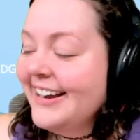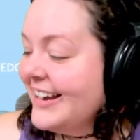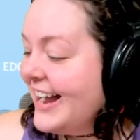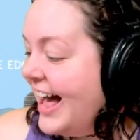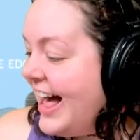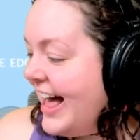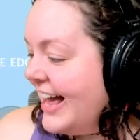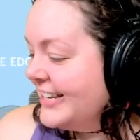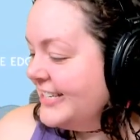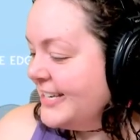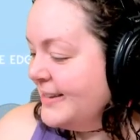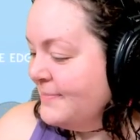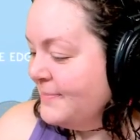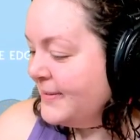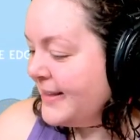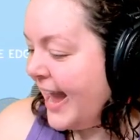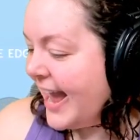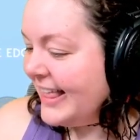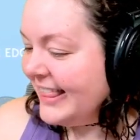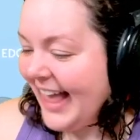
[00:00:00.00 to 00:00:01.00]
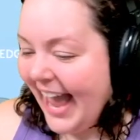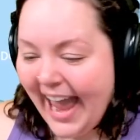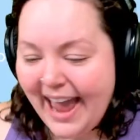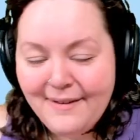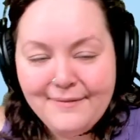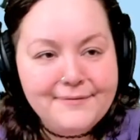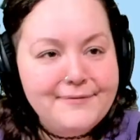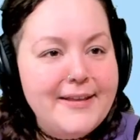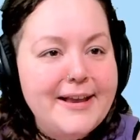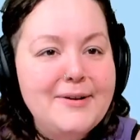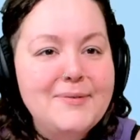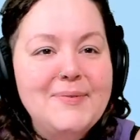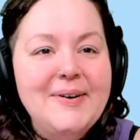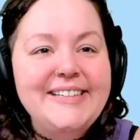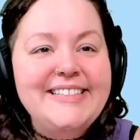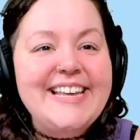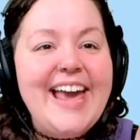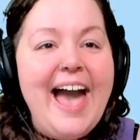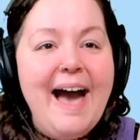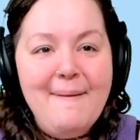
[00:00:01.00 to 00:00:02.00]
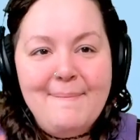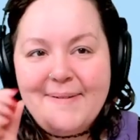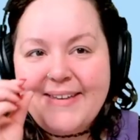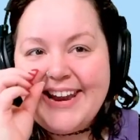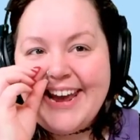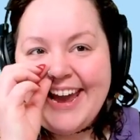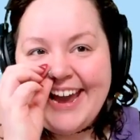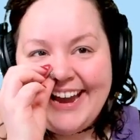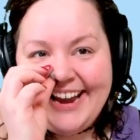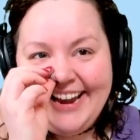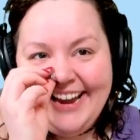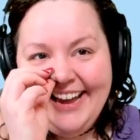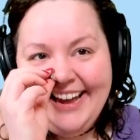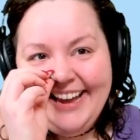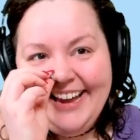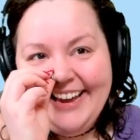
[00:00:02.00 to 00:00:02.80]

Contemplate life? Like what's happening?